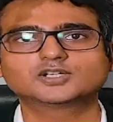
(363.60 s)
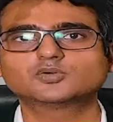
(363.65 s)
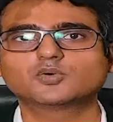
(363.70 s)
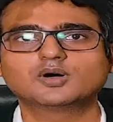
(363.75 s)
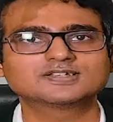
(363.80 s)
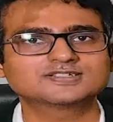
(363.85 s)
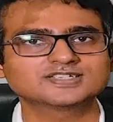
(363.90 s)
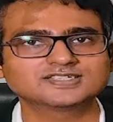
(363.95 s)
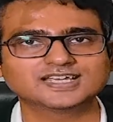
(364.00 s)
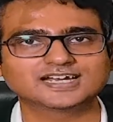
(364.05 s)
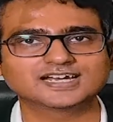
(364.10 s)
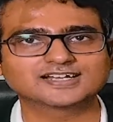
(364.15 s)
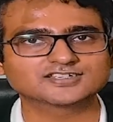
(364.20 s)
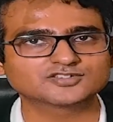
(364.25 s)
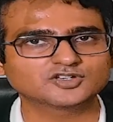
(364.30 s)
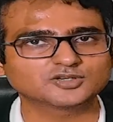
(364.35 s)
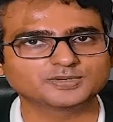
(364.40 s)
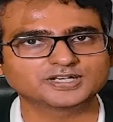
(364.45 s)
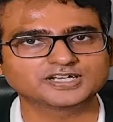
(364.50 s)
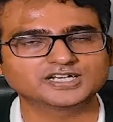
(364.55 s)
the advances, that does
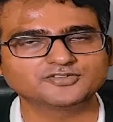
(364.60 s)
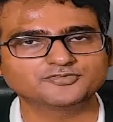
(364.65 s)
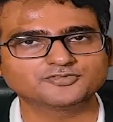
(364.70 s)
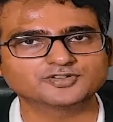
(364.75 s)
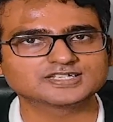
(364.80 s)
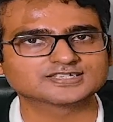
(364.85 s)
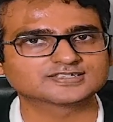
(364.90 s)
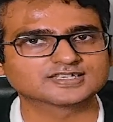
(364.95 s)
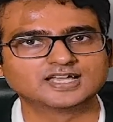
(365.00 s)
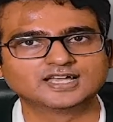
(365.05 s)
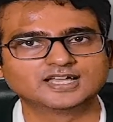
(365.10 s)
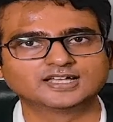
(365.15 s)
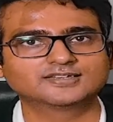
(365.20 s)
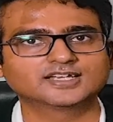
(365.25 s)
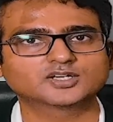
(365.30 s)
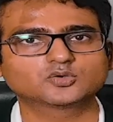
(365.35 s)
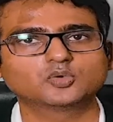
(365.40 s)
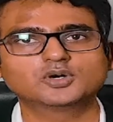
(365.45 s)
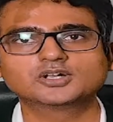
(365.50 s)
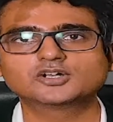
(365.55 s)
not make a difference.
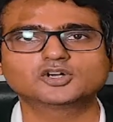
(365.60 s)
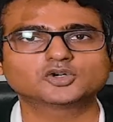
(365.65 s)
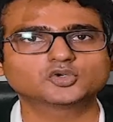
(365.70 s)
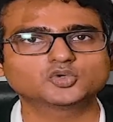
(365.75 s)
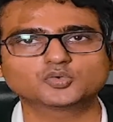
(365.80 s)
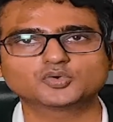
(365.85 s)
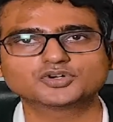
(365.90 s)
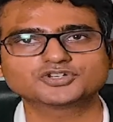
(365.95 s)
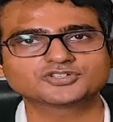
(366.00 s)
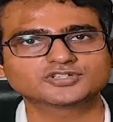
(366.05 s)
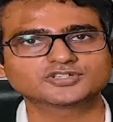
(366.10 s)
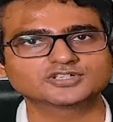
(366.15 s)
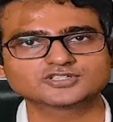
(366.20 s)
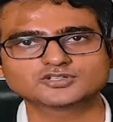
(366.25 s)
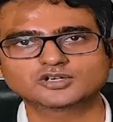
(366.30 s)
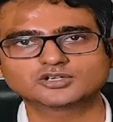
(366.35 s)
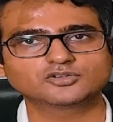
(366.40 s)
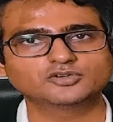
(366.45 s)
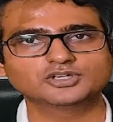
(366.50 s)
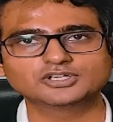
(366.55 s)
That one or two question is
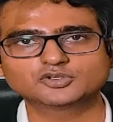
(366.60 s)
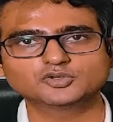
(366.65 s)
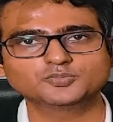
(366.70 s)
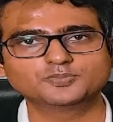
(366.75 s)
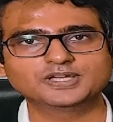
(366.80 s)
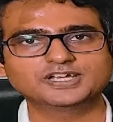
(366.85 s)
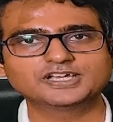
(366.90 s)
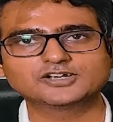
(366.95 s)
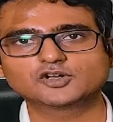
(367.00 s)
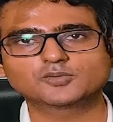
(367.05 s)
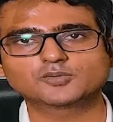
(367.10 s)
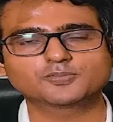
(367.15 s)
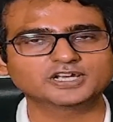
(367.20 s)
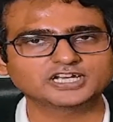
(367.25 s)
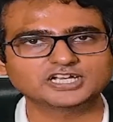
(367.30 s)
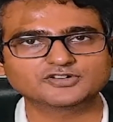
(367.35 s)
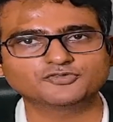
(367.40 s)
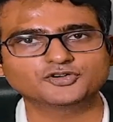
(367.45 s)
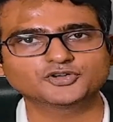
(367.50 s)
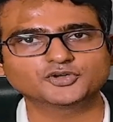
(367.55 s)
not going to make it or
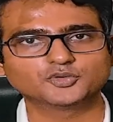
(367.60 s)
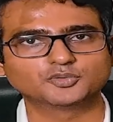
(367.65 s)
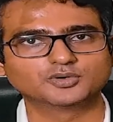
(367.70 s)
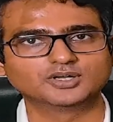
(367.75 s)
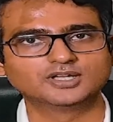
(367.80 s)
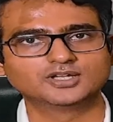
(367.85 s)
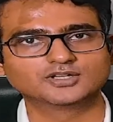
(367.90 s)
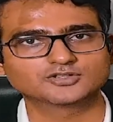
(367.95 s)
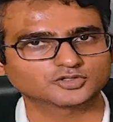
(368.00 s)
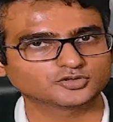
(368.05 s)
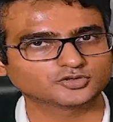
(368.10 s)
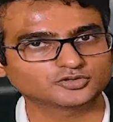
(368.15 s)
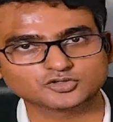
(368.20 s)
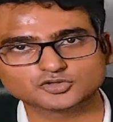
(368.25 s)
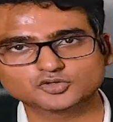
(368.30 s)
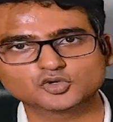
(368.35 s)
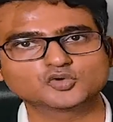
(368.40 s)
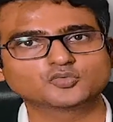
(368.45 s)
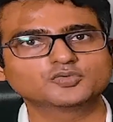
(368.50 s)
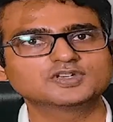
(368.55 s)
break it for you. So, so
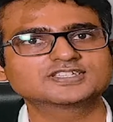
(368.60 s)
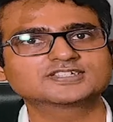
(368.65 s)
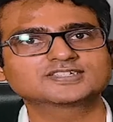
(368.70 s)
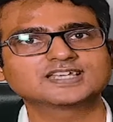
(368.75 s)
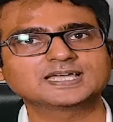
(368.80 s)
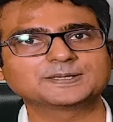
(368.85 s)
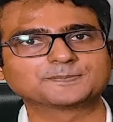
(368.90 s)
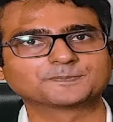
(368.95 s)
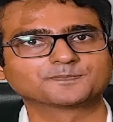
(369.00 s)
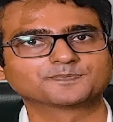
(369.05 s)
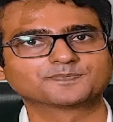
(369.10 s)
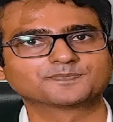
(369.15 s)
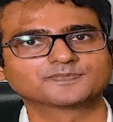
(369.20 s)
don't waste time.